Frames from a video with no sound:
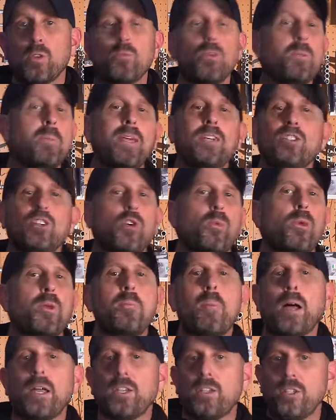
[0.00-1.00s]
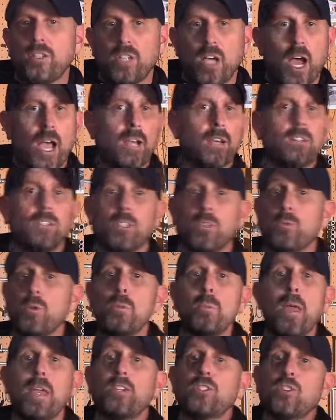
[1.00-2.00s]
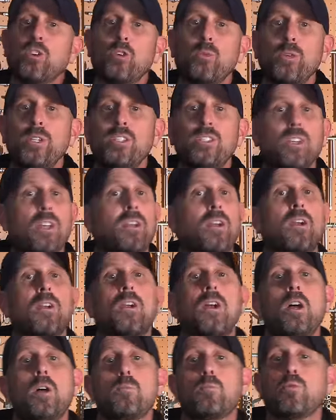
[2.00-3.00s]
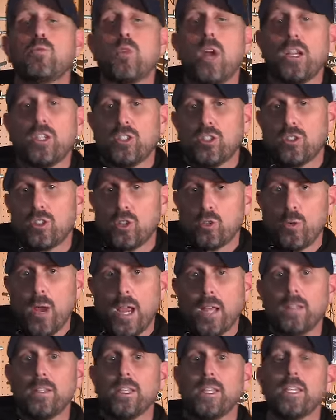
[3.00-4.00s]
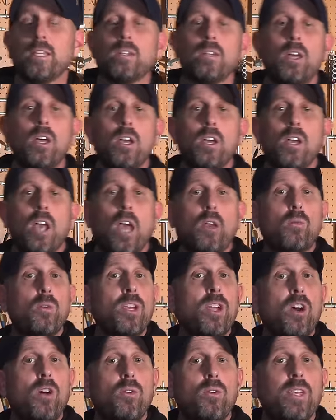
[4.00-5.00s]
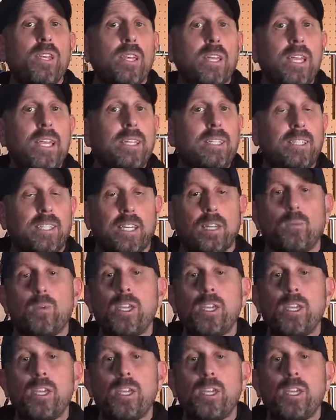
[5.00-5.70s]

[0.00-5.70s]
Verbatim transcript: We make sure we buy good tires, and we make sure we set our pressure correctly, and we go easy.